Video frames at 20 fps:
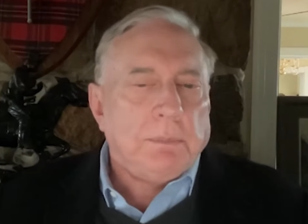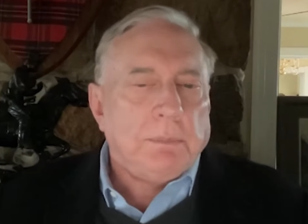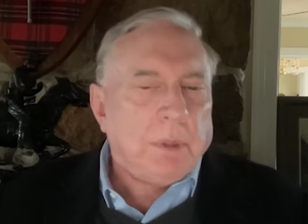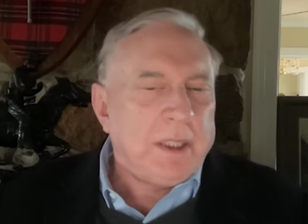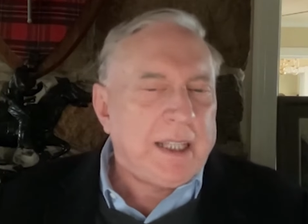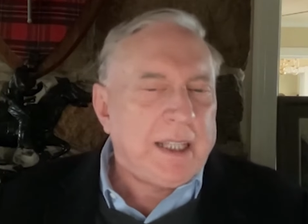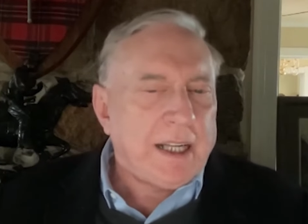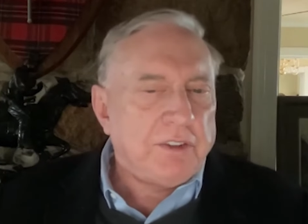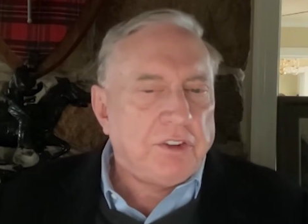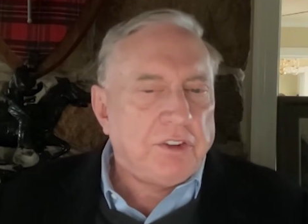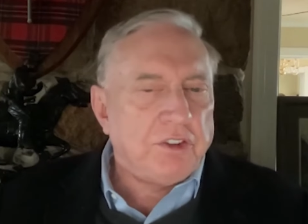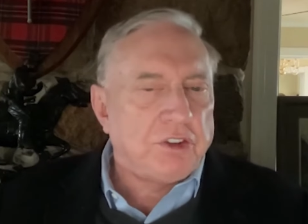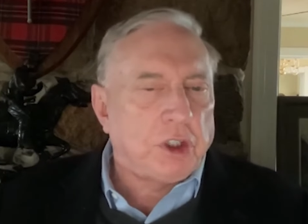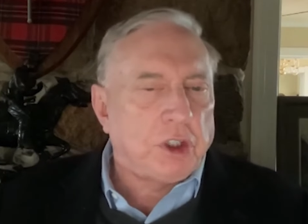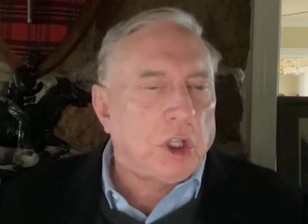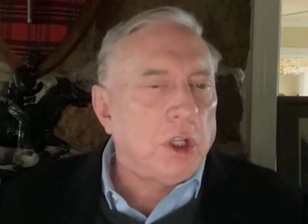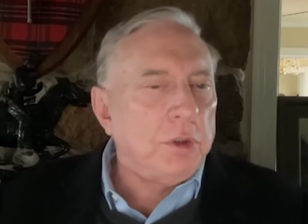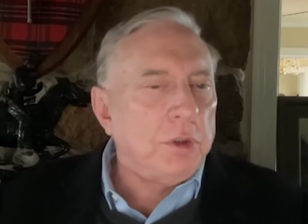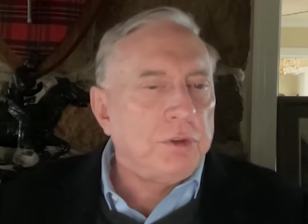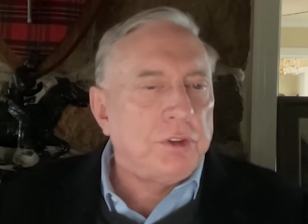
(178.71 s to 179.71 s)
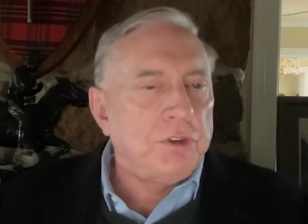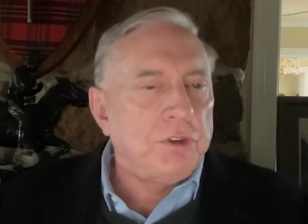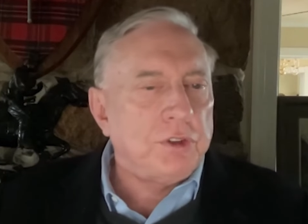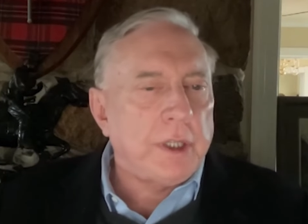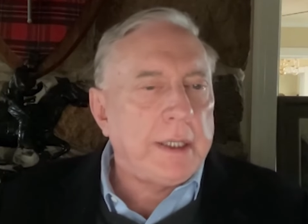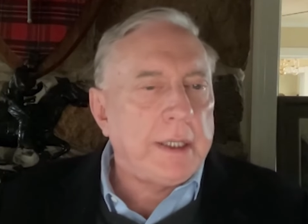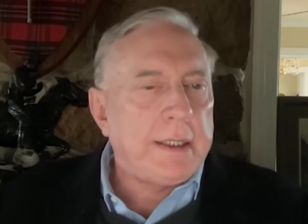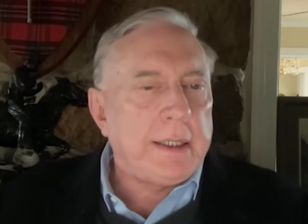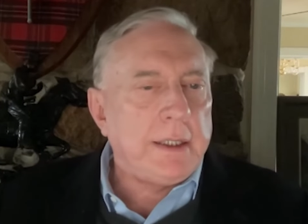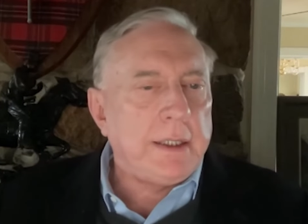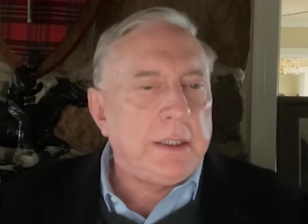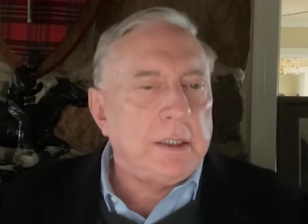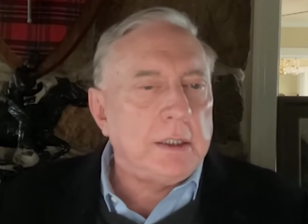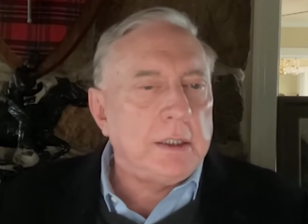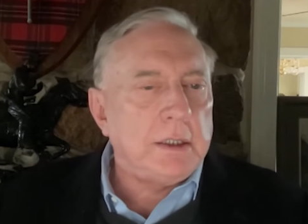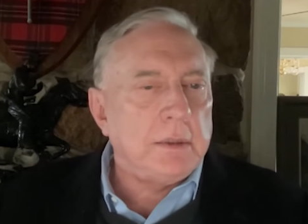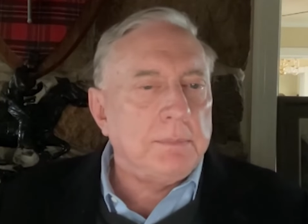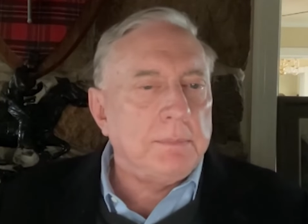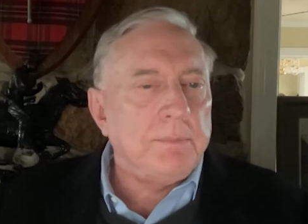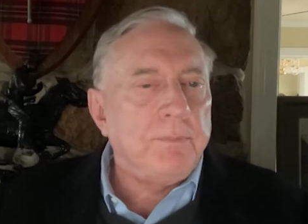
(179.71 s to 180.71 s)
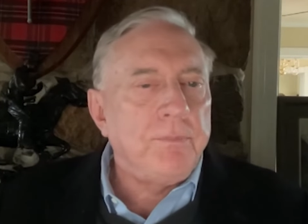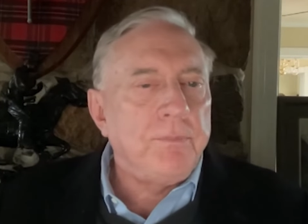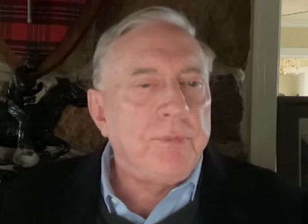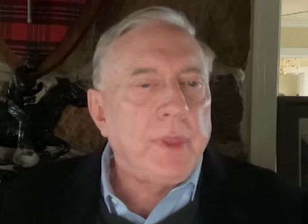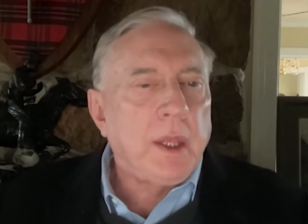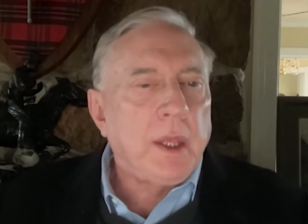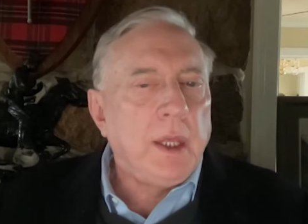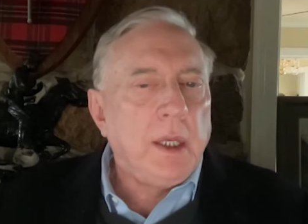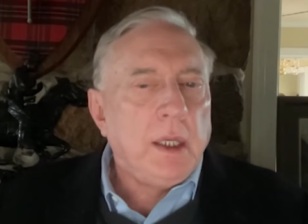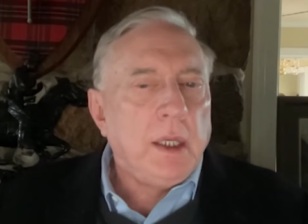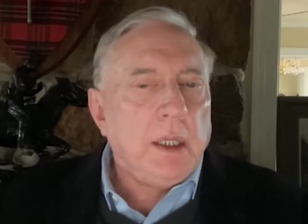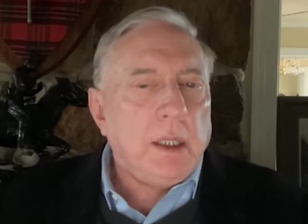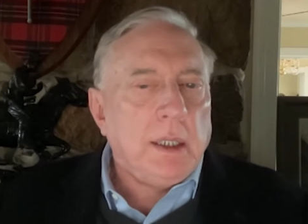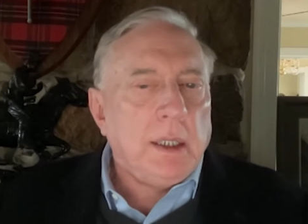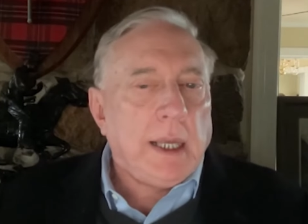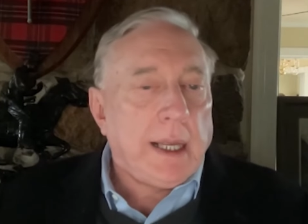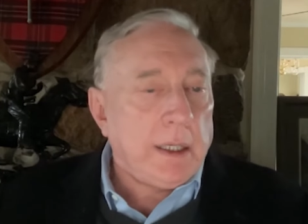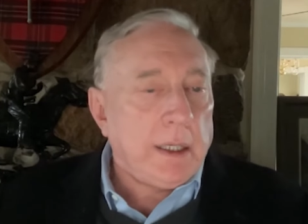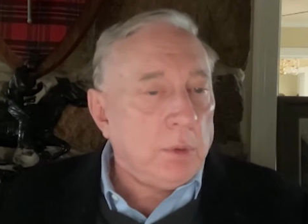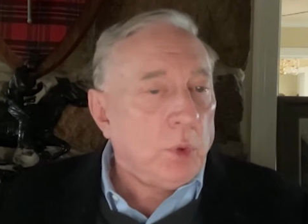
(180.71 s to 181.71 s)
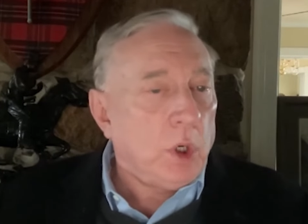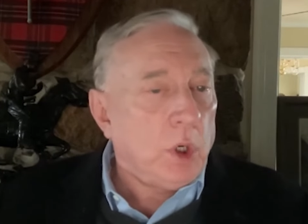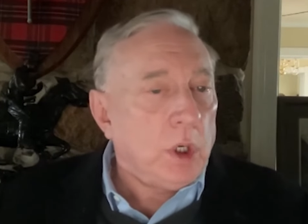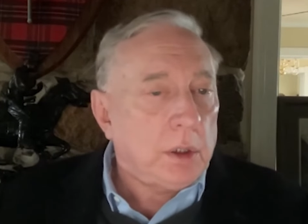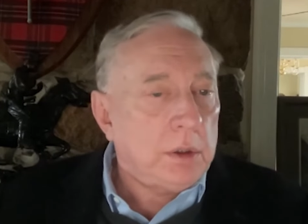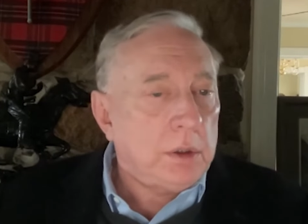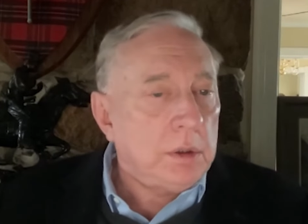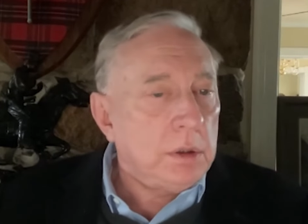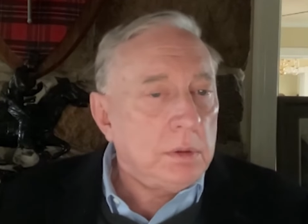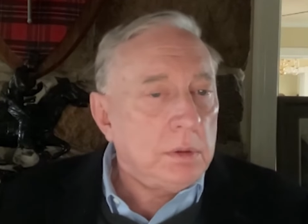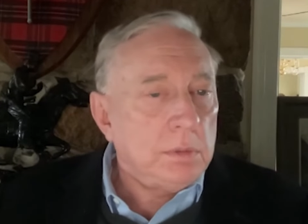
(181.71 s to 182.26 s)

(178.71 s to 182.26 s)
But that's as close as I can come. And it worked.